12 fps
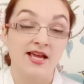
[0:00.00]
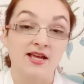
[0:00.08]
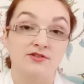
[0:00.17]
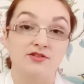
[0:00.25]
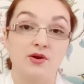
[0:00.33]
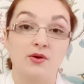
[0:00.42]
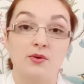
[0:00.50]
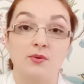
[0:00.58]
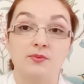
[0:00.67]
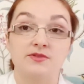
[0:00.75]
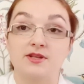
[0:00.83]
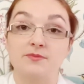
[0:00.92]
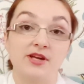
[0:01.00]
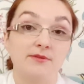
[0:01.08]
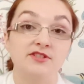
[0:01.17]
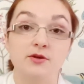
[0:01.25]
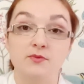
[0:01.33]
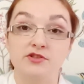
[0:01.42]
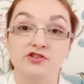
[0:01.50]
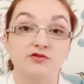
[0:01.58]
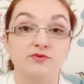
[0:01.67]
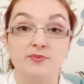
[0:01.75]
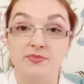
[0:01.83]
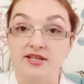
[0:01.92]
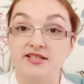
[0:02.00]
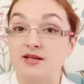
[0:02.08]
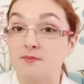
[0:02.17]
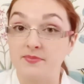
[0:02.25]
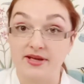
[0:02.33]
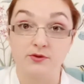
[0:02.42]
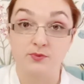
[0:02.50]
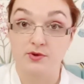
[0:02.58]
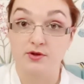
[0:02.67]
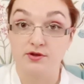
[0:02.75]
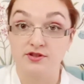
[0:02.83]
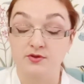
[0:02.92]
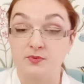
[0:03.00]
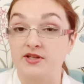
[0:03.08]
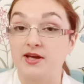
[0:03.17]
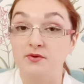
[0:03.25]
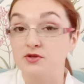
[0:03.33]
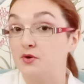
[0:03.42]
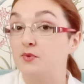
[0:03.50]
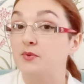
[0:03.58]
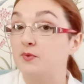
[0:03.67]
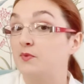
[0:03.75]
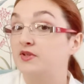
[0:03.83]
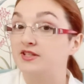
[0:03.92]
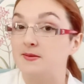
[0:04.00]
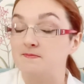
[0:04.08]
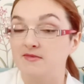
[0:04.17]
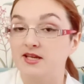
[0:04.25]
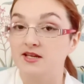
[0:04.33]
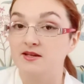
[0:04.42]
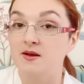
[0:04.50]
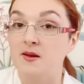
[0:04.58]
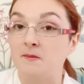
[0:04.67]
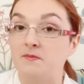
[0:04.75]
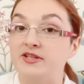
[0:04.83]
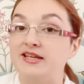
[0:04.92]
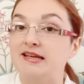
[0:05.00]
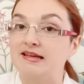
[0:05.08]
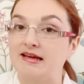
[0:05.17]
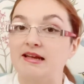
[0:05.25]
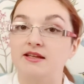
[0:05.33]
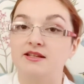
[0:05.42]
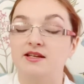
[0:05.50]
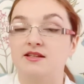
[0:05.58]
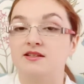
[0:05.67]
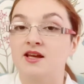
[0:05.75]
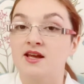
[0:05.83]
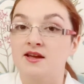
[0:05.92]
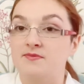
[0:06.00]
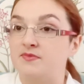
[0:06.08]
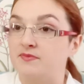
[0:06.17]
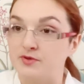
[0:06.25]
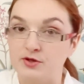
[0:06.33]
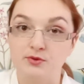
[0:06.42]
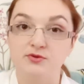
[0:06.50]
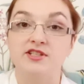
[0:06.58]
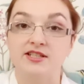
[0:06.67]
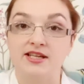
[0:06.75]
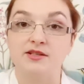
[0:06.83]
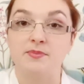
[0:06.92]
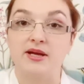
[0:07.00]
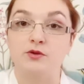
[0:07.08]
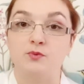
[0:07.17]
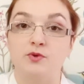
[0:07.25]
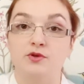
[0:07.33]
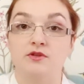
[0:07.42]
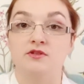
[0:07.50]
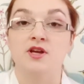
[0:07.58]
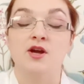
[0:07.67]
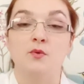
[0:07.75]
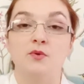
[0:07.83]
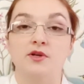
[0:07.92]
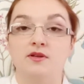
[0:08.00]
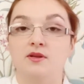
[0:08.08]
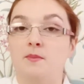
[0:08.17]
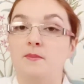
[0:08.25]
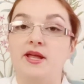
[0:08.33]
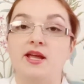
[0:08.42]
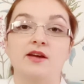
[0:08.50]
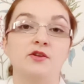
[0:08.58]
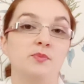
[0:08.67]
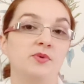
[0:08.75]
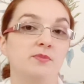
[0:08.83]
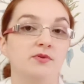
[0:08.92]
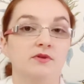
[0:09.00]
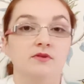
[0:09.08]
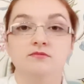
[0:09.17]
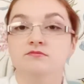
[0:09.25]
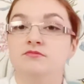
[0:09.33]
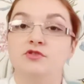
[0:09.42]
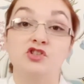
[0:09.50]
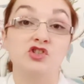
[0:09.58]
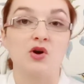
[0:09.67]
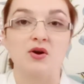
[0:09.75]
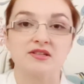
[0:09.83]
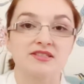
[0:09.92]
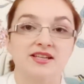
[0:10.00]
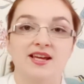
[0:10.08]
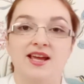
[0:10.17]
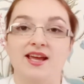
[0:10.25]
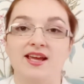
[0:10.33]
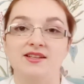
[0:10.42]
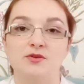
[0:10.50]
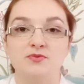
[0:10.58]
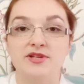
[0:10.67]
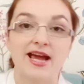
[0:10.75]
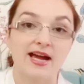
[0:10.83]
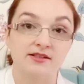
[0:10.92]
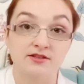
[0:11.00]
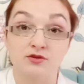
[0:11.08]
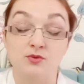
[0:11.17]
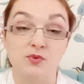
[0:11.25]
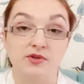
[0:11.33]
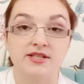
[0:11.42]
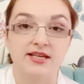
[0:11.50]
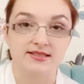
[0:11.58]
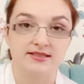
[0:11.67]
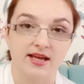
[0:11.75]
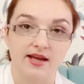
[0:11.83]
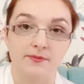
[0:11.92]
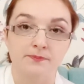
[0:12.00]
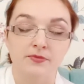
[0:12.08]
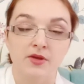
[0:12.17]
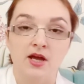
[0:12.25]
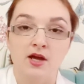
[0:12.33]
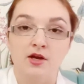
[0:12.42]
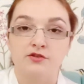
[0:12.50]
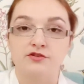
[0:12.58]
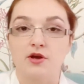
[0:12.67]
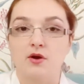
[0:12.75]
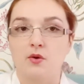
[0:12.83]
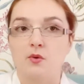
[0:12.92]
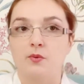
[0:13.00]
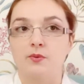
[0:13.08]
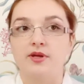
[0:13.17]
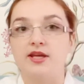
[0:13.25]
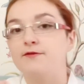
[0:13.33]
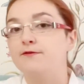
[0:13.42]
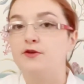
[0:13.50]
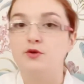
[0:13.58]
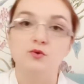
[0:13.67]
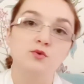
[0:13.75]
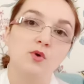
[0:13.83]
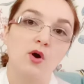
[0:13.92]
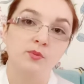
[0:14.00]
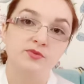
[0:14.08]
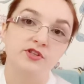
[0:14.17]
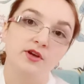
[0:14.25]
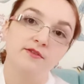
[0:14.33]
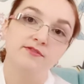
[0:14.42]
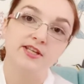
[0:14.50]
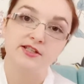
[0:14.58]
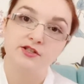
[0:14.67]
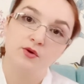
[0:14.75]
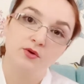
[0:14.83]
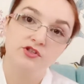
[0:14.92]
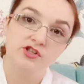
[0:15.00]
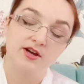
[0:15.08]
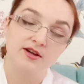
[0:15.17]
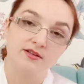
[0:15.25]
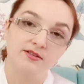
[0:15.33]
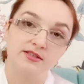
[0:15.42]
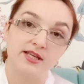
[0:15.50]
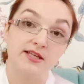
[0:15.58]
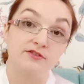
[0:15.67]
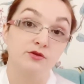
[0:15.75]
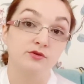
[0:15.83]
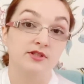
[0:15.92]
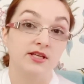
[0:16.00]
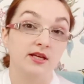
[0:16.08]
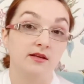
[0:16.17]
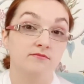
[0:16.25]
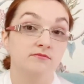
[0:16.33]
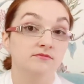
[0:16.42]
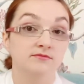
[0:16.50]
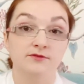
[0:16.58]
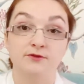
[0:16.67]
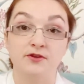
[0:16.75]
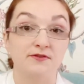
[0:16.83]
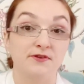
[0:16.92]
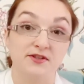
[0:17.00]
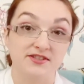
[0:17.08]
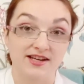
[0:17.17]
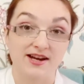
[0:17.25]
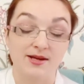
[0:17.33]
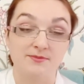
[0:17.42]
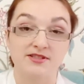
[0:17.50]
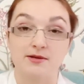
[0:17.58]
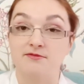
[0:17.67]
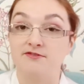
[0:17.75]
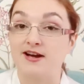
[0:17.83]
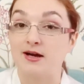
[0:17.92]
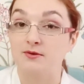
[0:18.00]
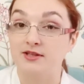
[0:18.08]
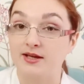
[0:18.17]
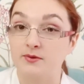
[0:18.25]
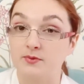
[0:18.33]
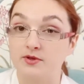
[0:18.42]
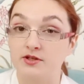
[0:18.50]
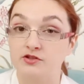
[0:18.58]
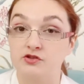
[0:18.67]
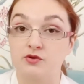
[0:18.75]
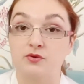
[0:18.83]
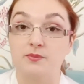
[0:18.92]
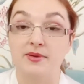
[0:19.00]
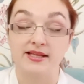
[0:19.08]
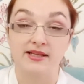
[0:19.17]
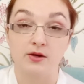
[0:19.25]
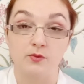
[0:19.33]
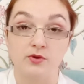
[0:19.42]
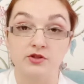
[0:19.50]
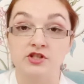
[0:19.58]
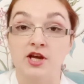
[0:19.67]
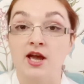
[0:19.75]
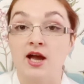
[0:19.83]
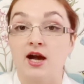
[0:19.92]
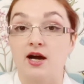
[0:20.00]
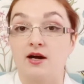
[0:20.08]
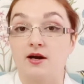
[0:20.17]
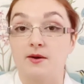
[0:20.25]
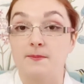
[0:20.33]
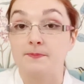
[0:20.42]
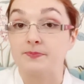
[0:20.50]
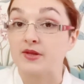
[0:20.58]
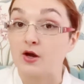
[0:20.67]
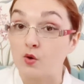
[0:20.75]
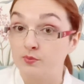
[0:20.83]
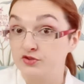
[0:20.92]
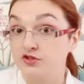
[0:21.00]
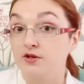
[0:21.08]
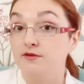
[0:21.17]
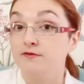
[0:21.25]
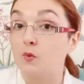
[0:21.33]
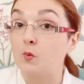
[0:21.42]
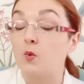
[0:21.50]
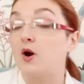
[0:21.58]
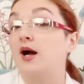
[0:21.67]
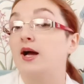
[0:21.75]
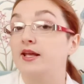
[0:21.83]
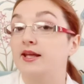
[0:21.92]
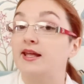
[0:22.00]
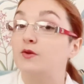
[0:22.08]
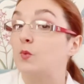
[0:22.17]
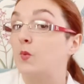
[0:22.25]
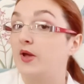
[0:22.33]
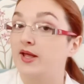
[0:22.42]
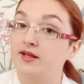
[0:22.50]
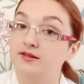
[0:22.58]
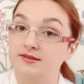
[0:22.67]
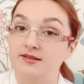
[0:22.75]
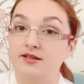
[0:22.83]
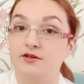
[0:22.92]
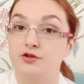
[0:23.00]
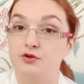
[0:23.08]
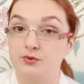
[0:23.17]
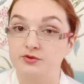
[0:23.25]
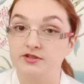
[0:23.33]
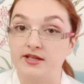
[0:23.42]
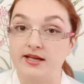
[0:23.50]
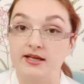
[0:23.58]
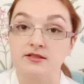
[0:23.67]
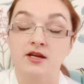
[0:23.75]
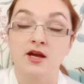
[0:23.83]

So sometimes they will just repeat some bad words without knowing what they mean, but they like that using that bad word will make other people shocked and react to what they say. So if you observe that your child is using for the first time some foul language or bad language, observe why and when they are using it.